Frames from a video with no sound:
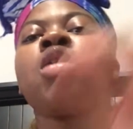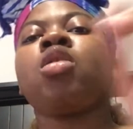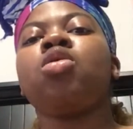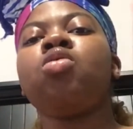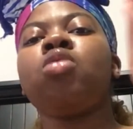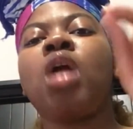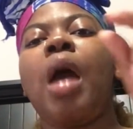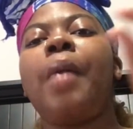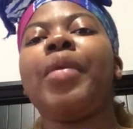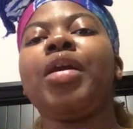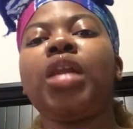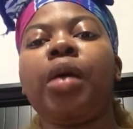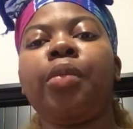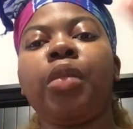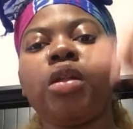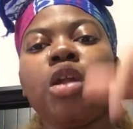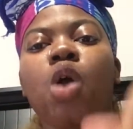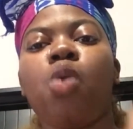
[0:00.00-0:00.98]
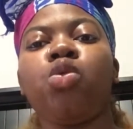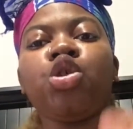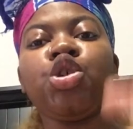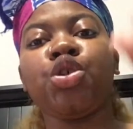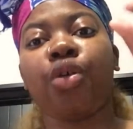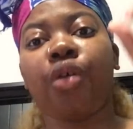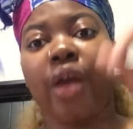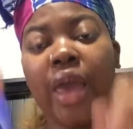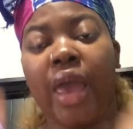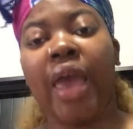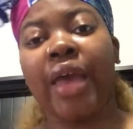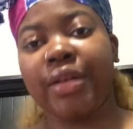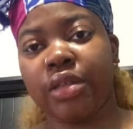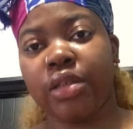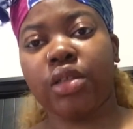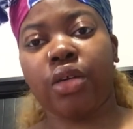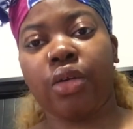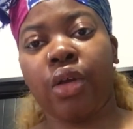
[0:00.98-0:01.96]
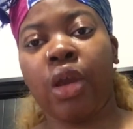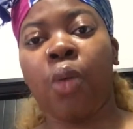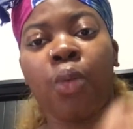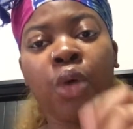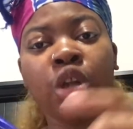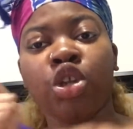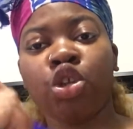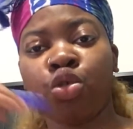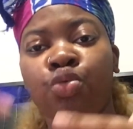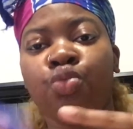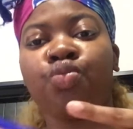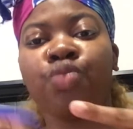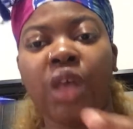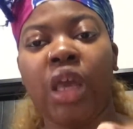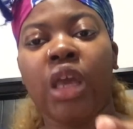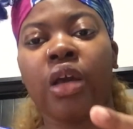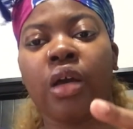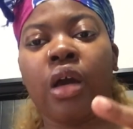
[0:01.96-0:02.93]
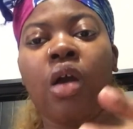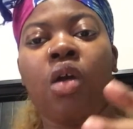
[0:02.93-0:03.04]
You comment down below with your answer, and what do you think?